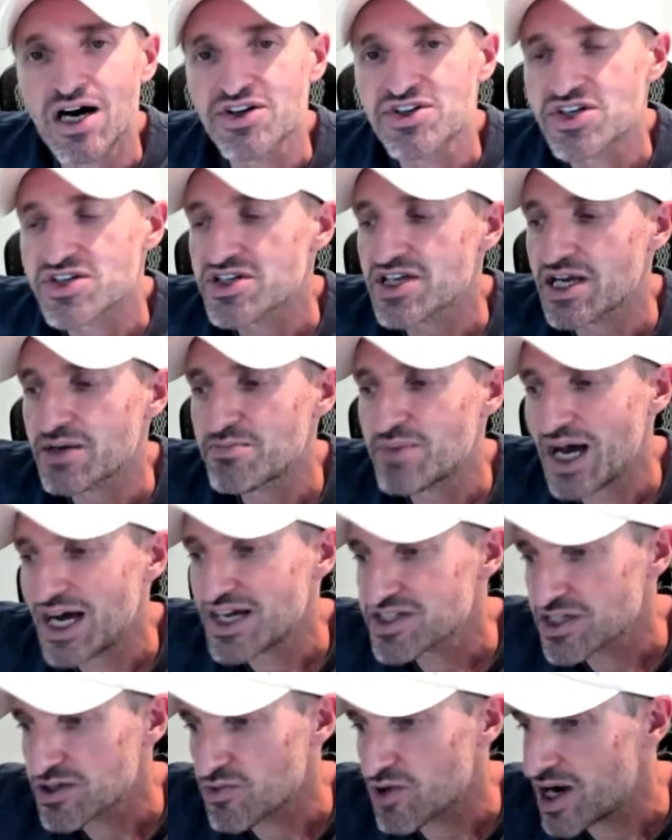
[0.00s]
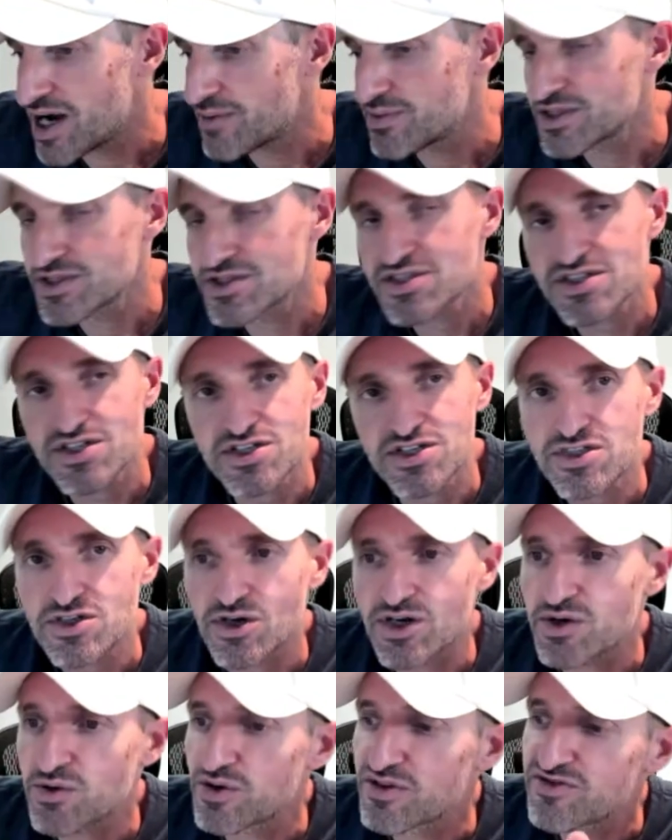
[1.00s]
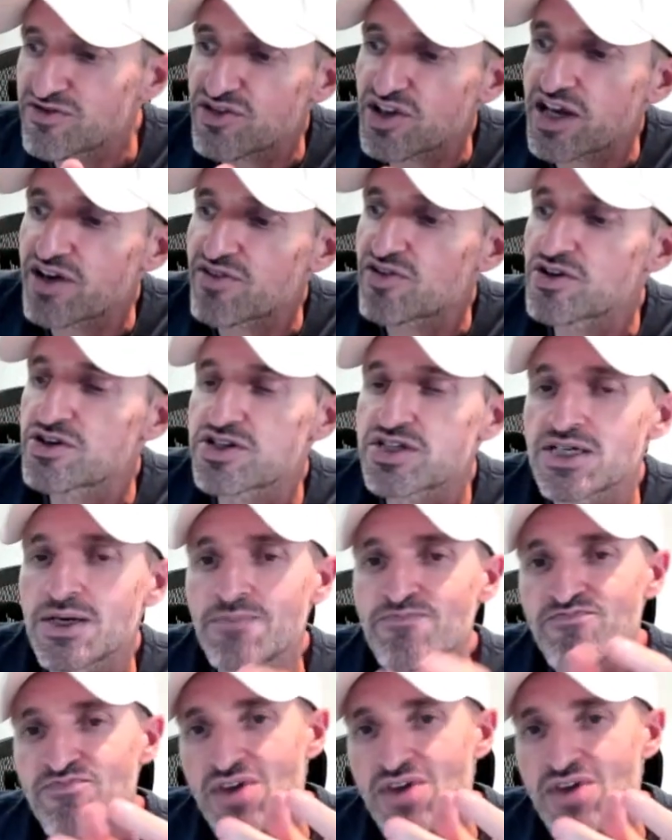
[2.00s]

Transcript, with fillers: just like Baskin Robbins, there's 31 flavors.